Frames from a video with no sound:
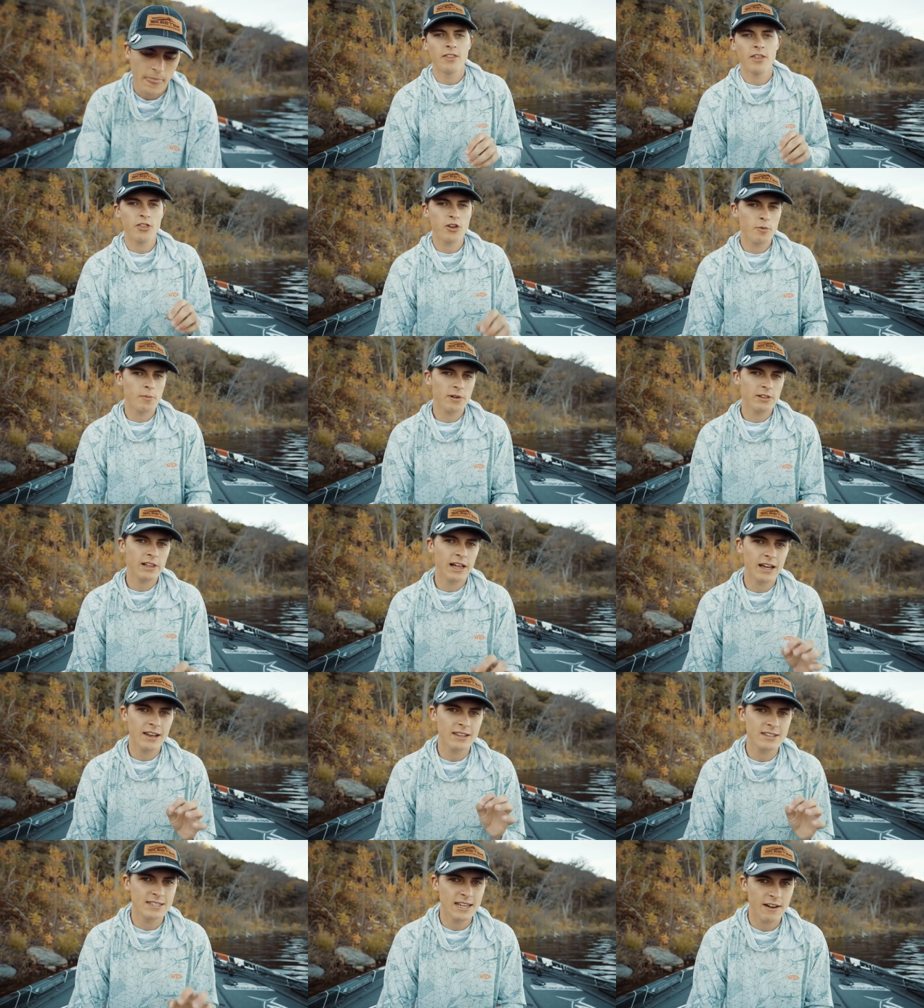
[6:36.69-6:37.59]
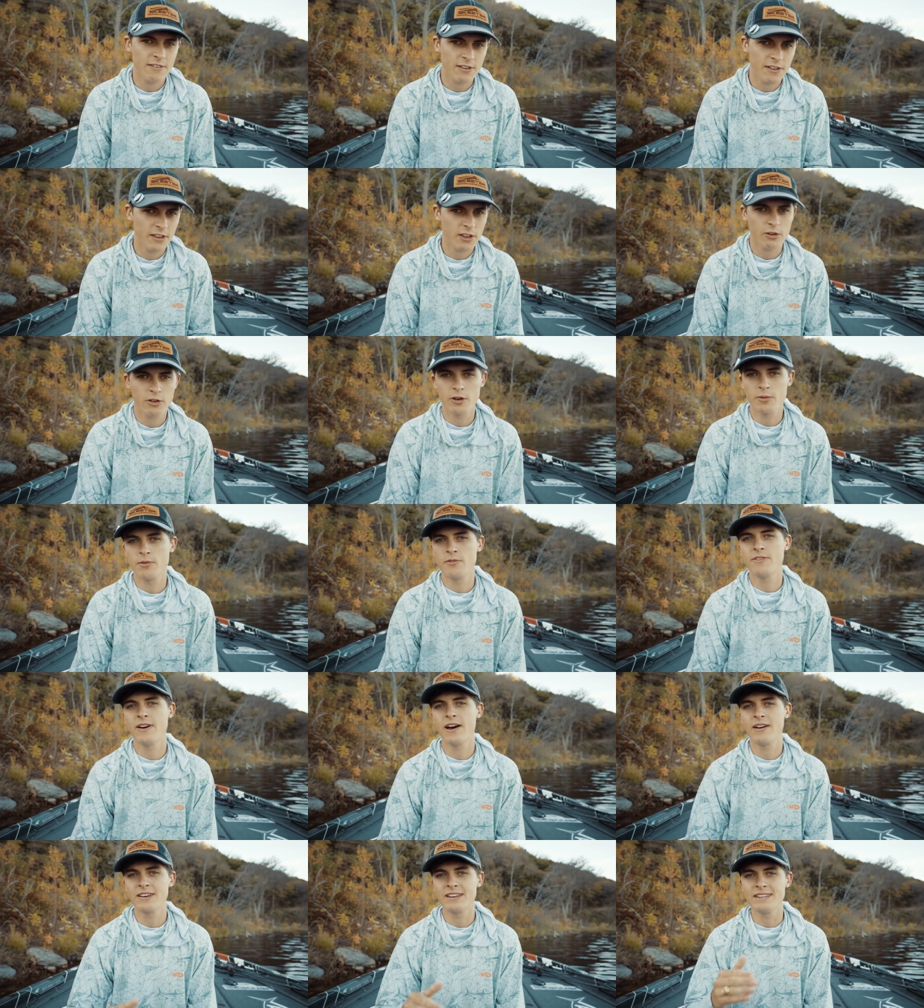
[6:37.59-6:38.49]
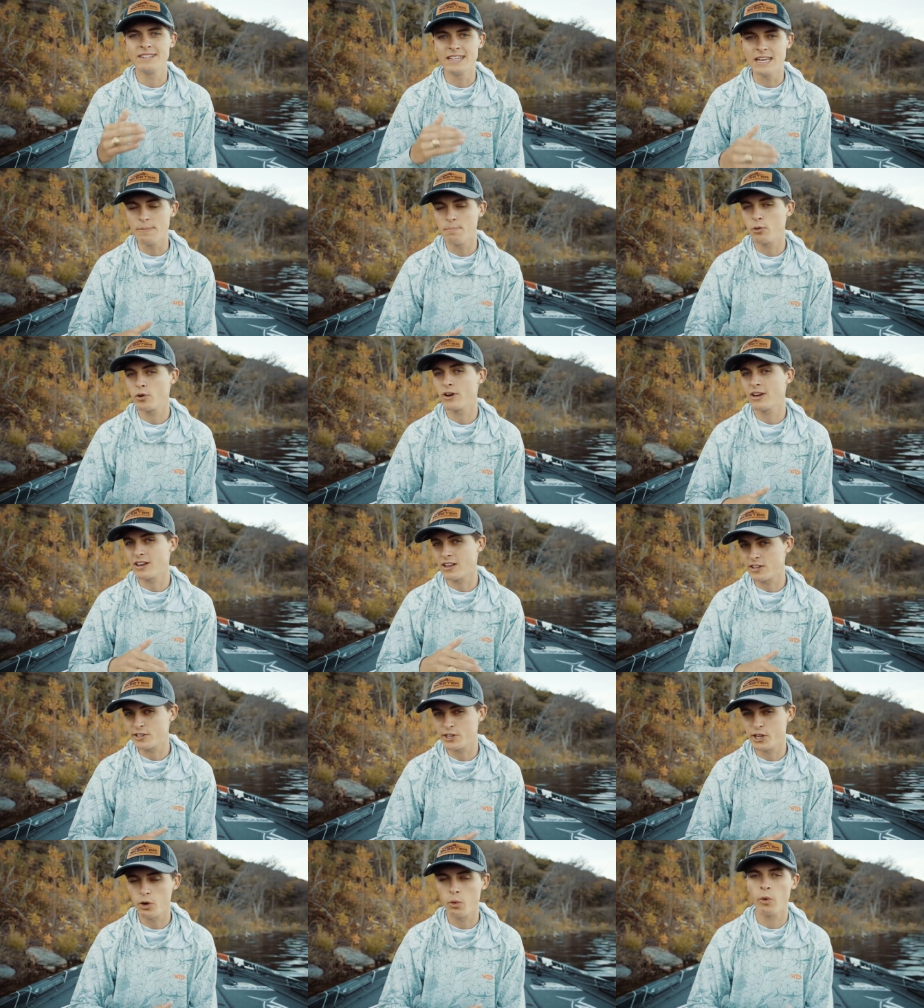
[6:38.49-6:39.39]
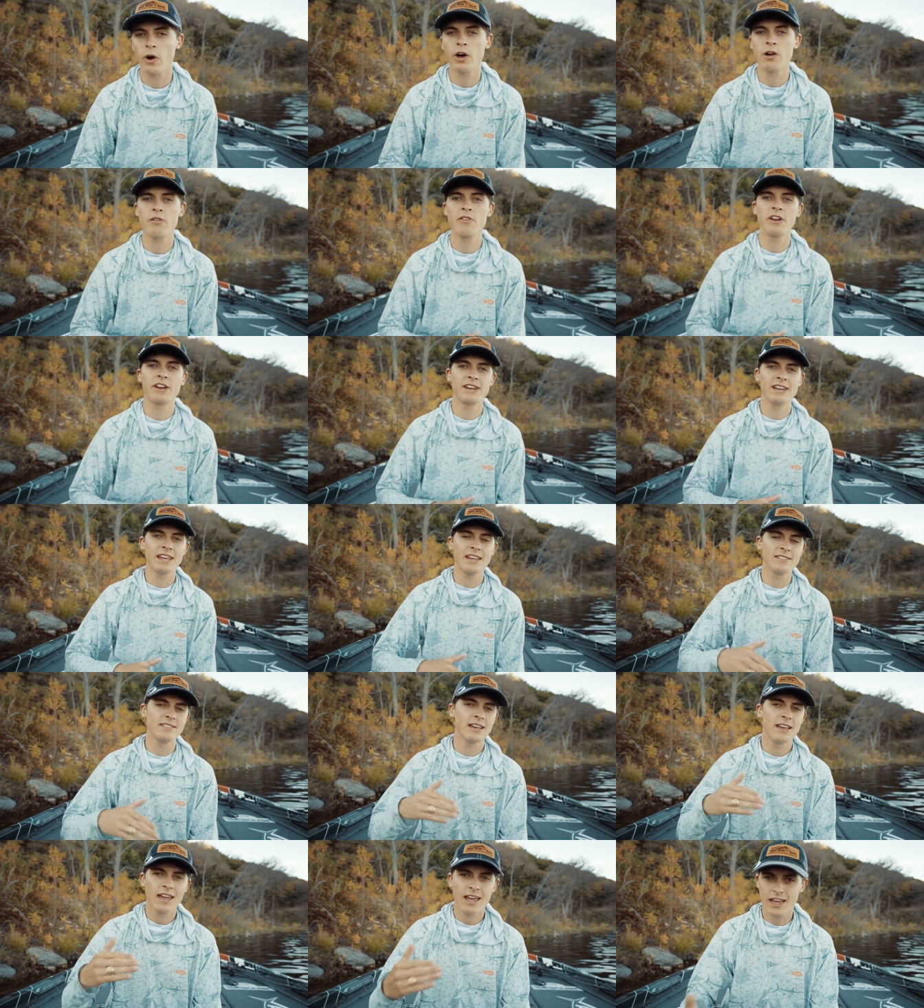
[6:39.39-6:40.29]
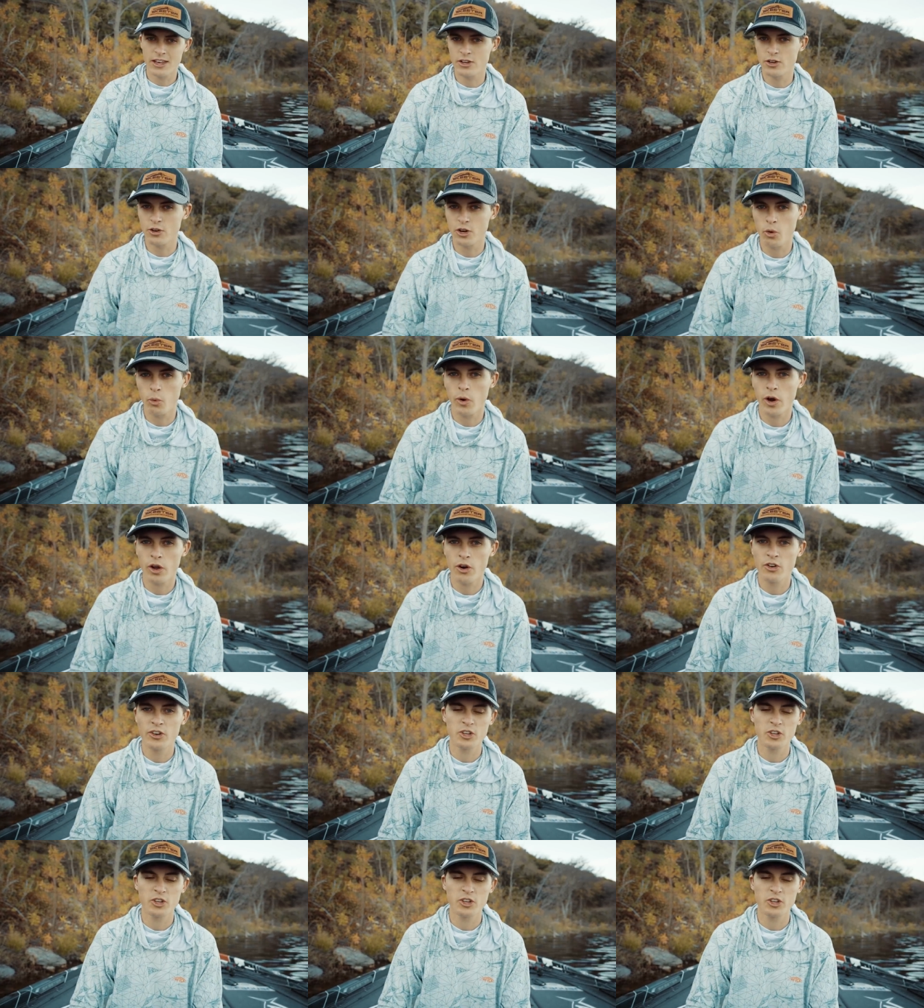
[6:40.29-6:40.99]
The thermocline is definitely going to be found deeper in clear water than it is in dirty water,